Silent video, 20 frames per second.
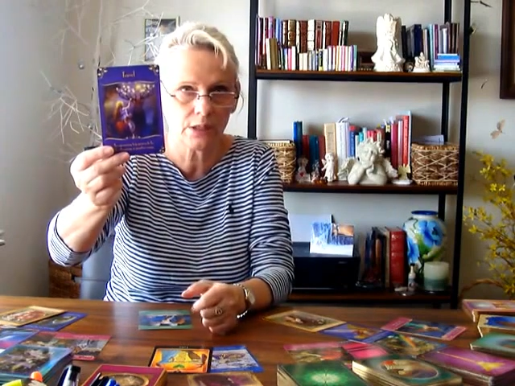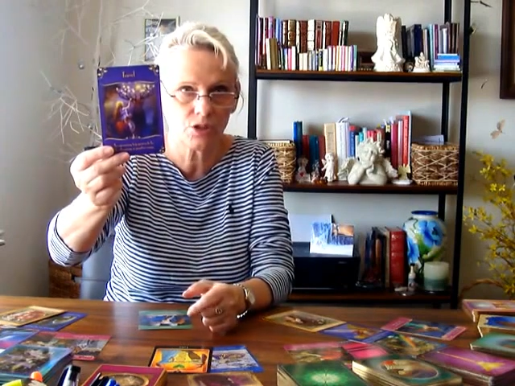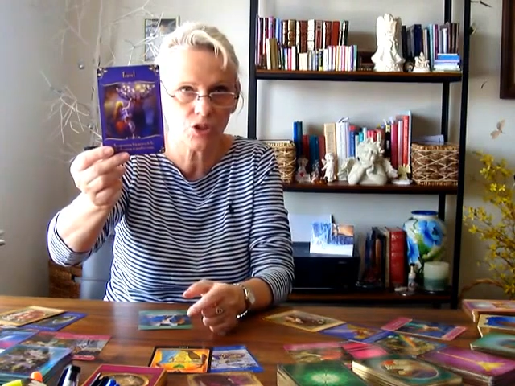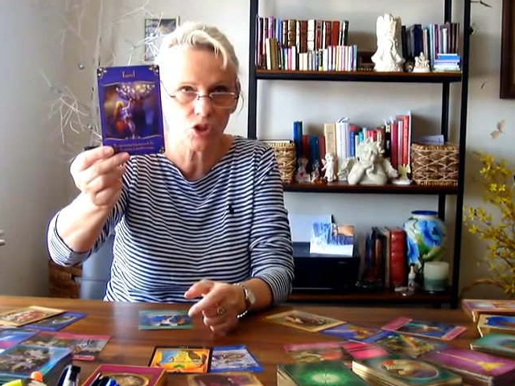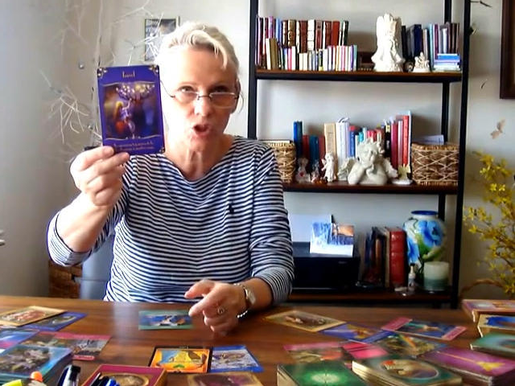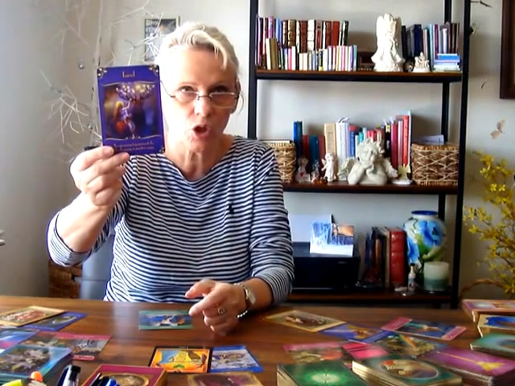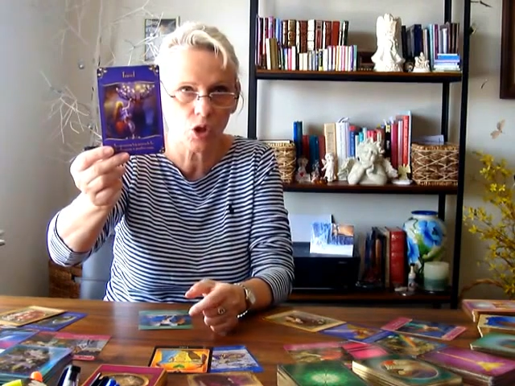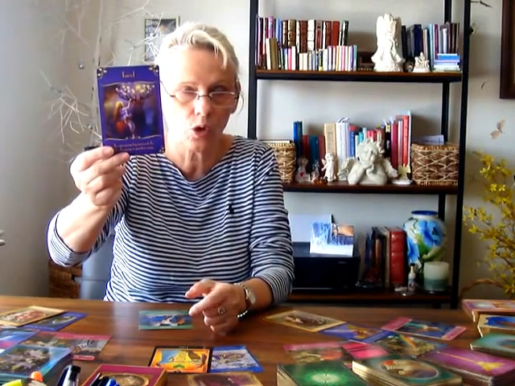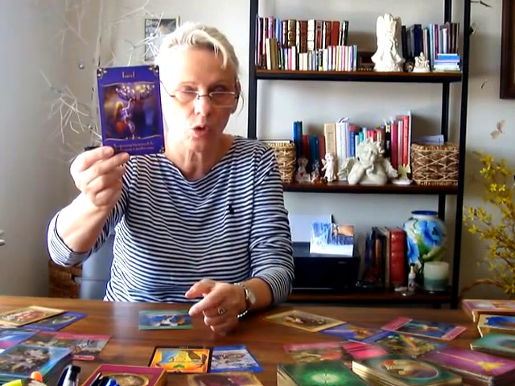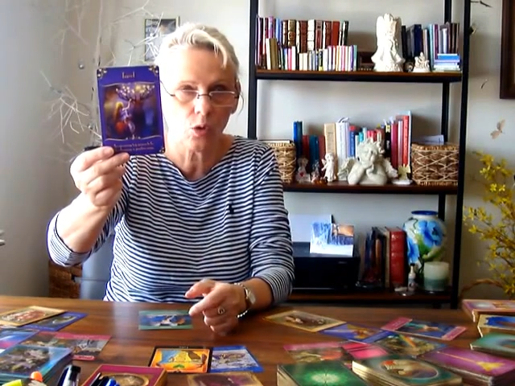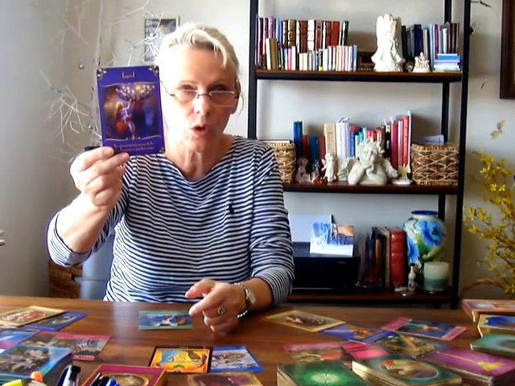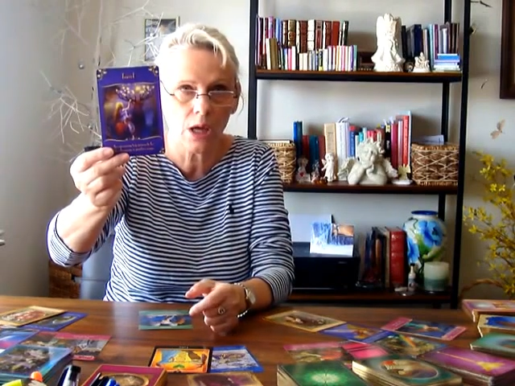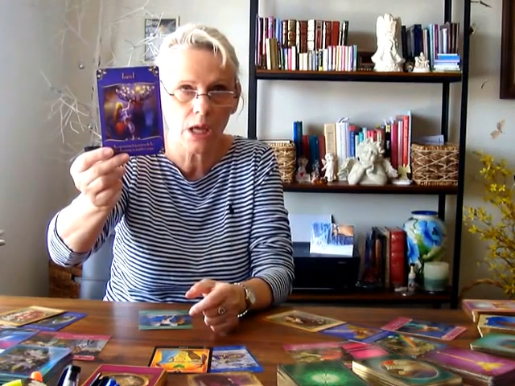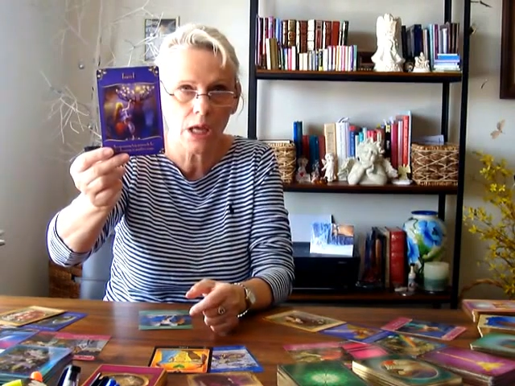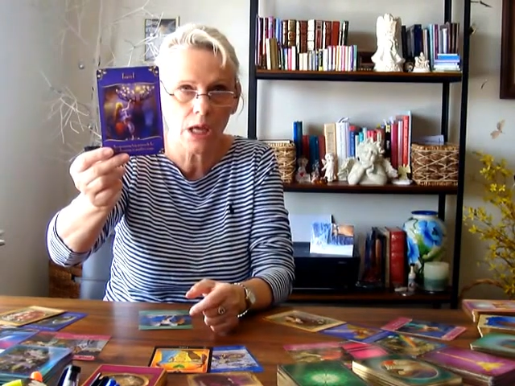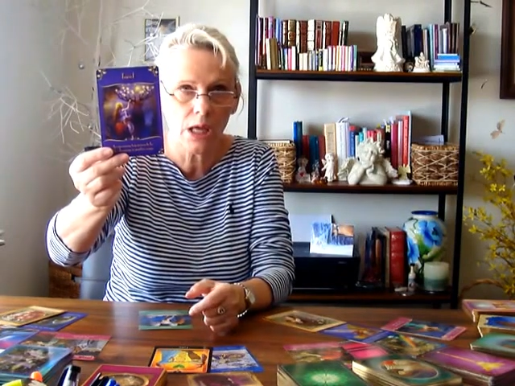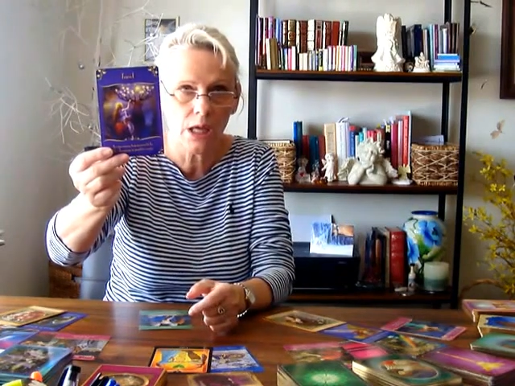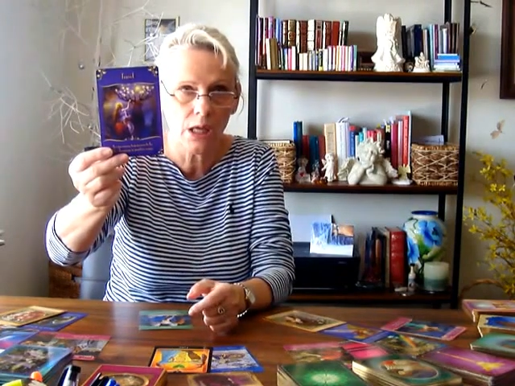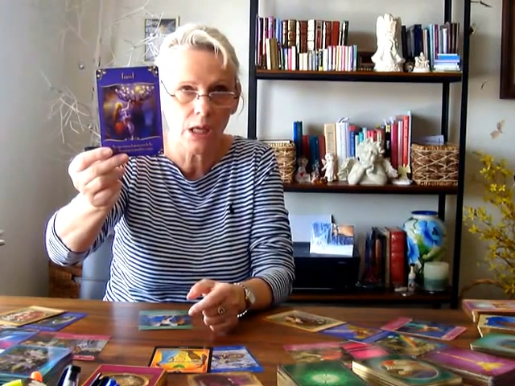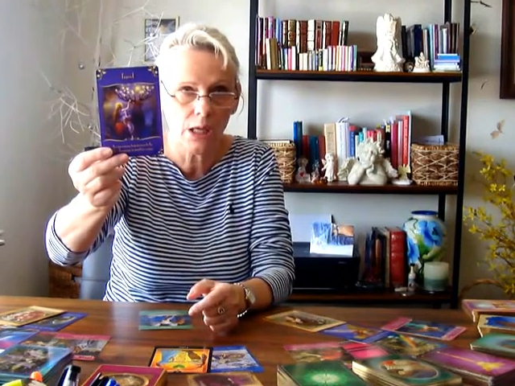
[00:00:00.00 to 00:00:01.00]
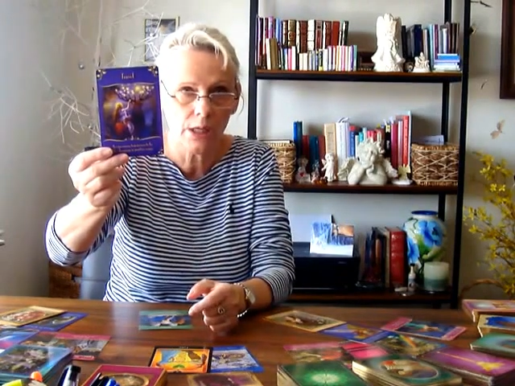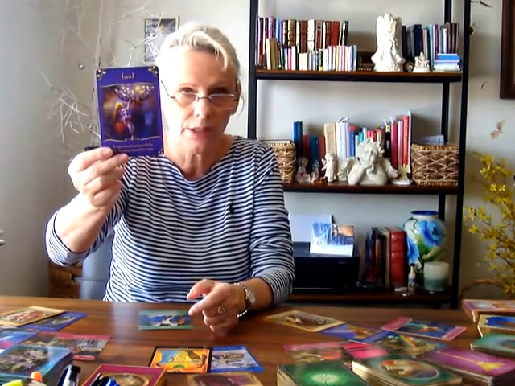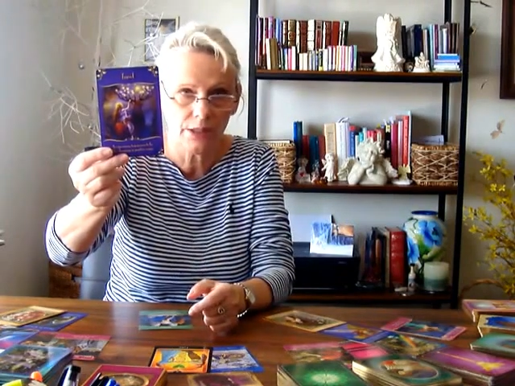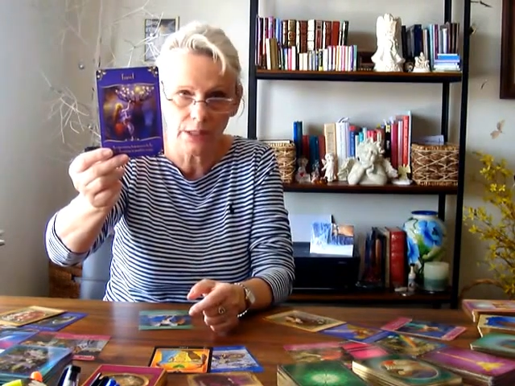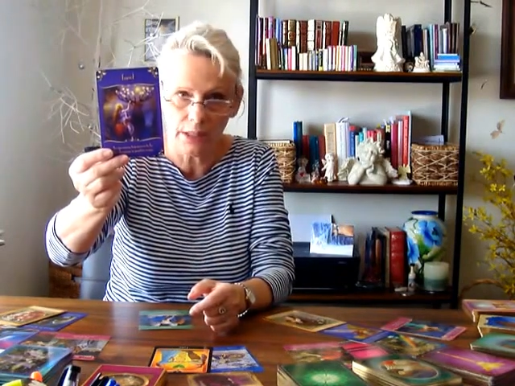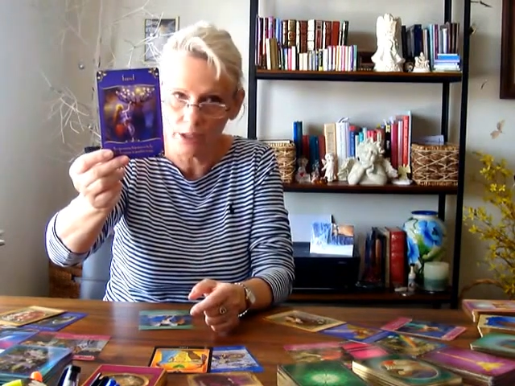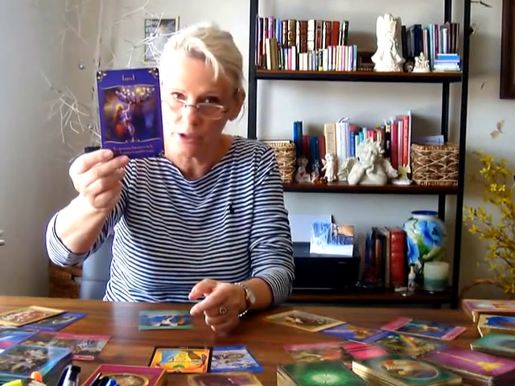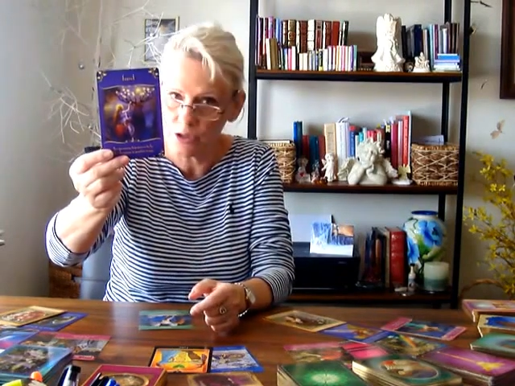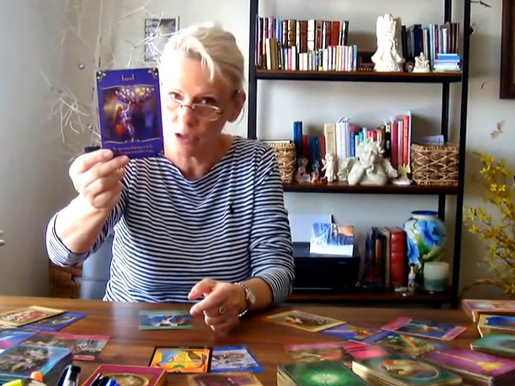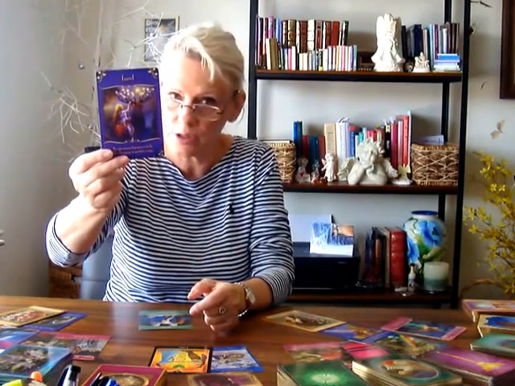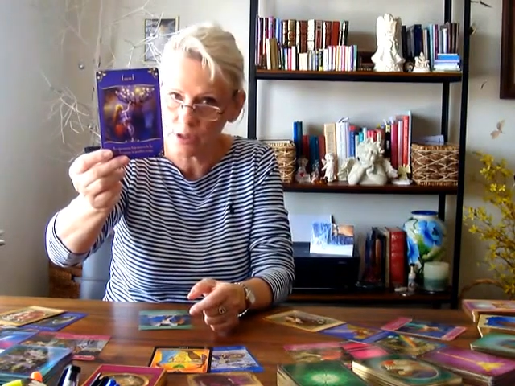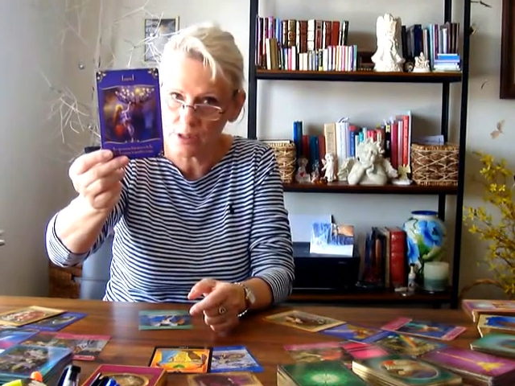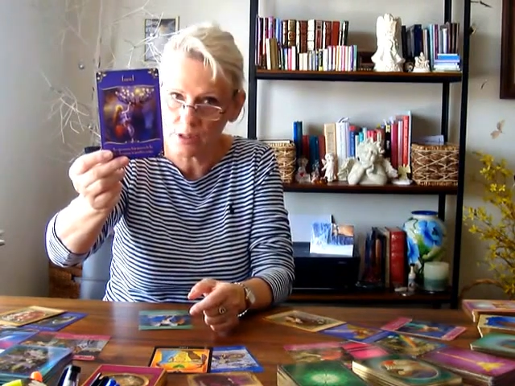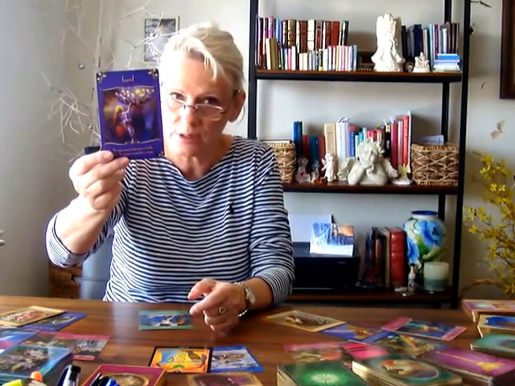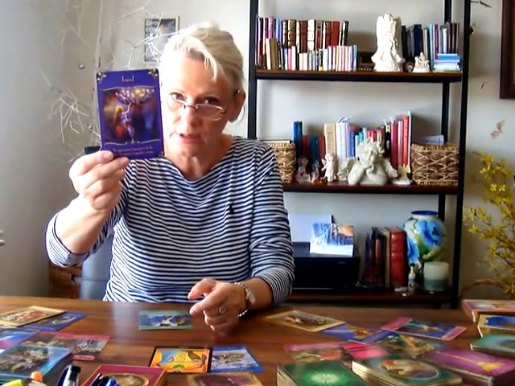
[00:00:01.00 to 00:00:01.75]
So the angels